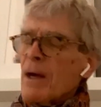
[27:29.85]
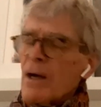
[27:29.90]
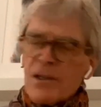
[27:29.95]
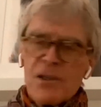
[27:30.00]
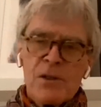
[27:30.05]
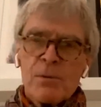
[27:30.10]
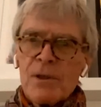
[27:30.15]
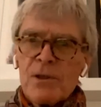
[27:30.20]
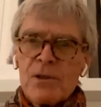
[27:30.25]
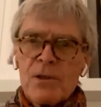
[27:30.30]
I
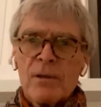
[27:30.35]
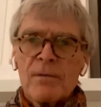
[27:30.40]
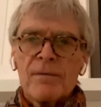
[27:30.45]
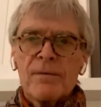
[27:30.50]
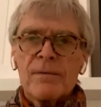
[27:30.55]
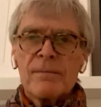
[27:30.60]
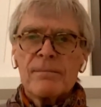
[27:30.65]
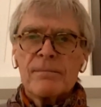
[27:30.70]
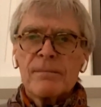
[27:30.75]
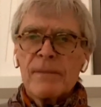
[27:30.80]
switch off.
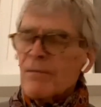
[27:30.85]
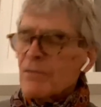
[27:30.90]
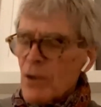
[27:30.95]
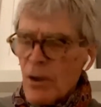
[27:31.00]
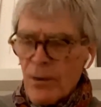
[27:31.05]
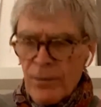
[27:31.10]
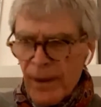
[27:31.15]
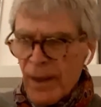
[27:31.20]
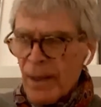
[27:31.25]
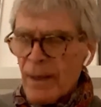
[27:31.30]
I've
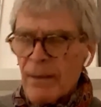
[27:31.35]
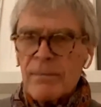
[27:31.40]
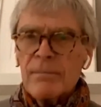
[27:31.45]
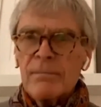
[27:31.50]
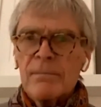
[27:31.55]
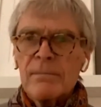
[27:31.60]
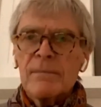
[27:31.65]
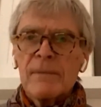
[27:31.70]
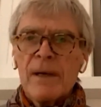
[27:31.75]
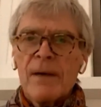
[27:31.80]
got that.
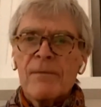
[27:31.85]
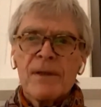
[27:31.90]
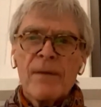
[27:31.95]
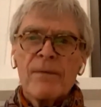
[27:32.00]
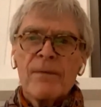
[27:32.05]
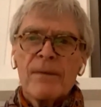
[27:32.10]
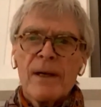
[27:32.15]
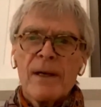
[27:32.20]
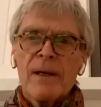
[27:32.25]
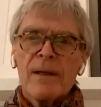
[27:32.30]
Yeah. I've
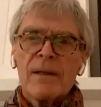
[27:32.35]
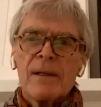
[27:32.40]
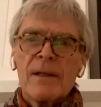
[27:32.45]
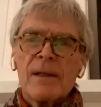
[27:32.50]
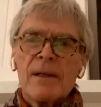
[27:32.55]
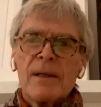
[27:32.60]
done that.